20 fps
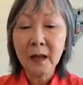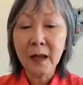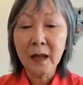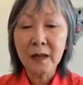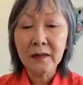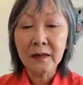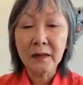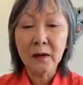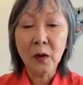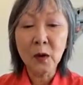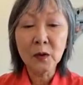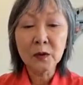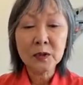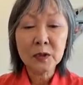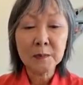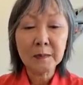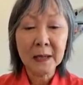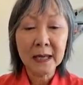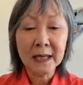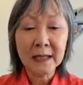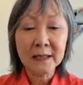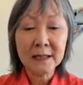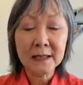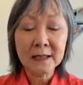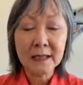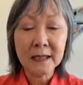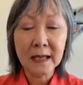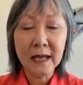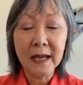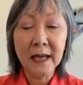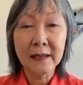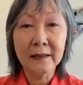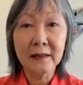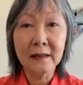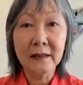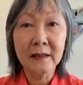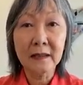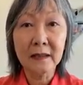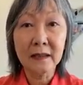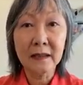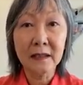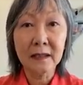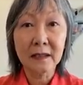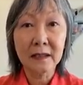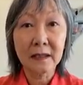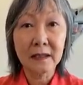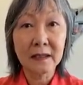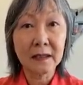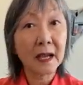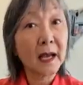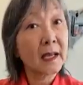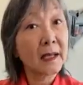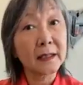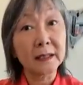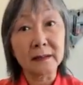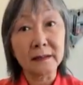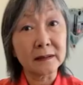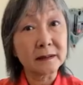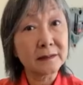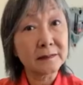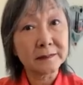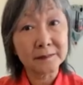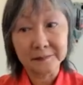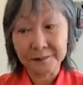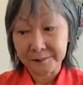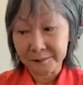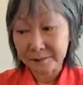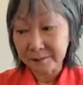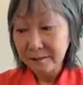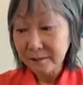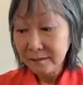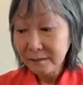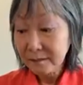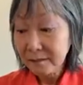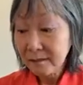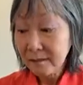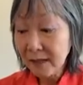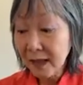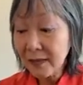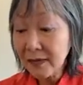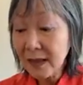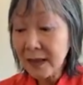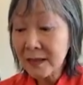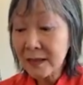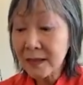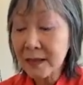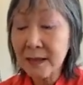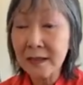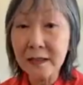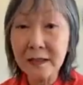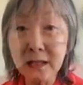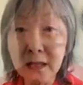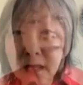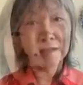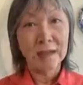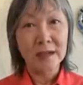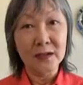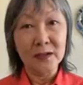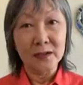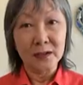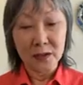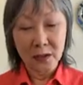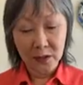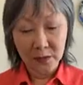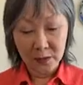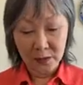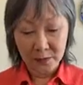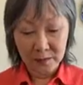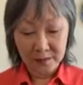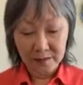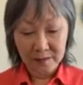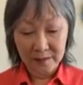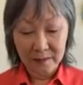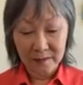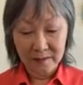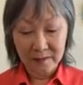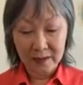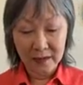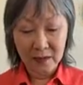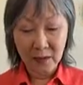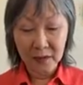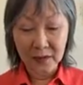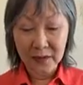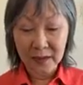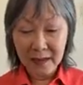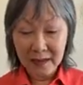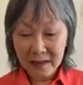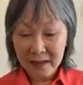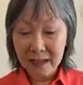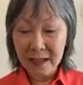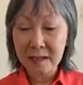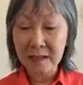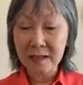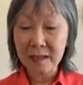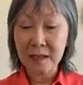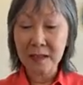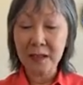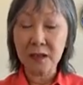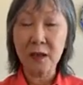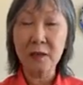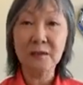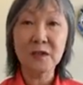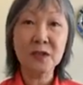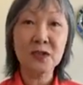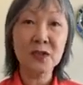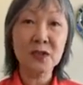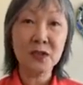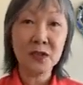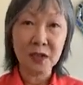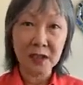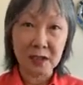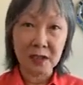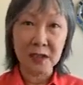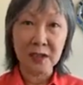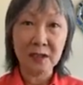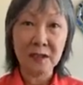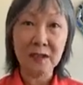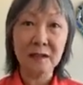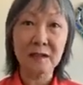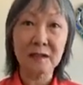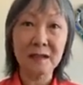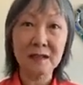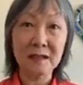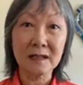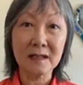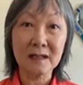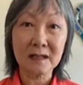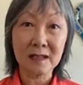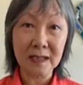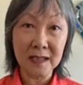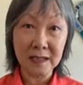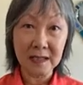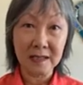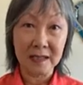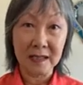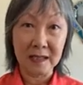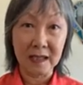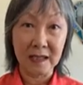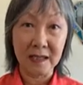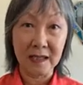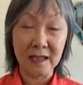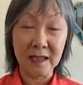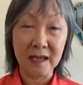the allspice, and the cayenne, and that's it. So the authenticity of a jerk seasoning